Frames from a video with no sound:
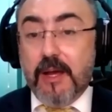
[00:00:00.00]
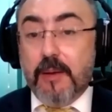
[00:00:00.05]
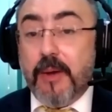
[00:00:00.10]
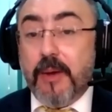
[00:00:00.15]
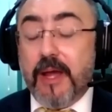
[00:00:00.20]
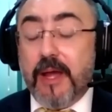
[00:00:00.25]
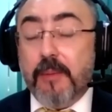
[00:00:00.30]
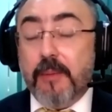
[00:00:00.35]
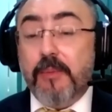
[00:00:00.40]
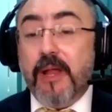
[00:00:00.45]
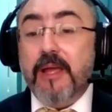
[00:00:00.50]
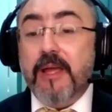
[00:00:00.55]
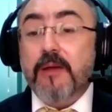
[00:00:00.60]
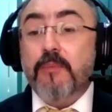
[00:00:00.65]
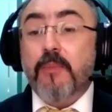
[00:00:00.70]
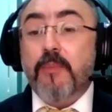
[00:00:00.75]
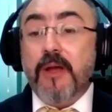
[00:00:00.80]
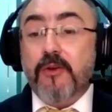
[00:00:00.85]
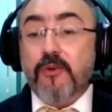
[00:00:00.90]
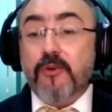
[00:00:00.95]
By applying
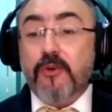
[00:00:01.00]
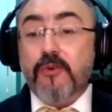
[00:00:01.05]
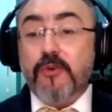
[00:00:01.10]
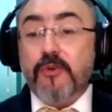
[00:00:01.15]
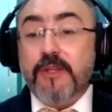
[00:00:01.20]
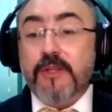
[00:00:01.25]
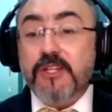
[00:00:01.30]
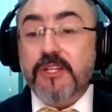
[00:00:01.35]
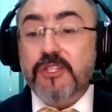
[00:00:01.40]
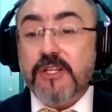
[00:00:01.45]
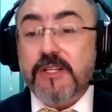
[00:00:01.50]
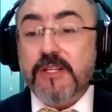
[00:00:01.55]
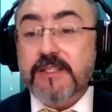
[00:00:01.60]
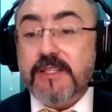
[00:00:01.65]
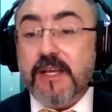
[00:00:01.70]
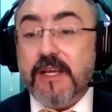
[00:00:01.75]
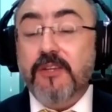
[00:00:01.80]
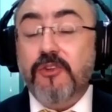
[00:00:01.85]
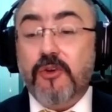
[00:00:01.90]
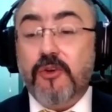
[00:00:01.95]

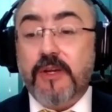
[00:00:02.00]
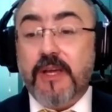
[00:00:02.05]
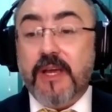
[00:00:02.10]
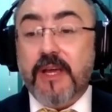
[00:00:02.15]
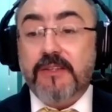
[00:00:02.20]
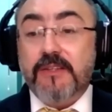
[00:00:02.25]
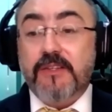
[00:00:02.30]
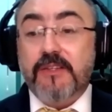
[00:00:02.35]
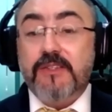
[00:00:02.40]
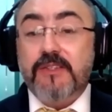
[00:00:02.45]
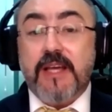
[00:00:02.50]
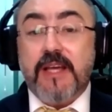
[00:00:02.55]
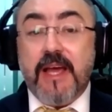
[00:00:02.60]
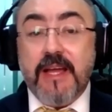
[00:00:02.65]
micro-credentials, educators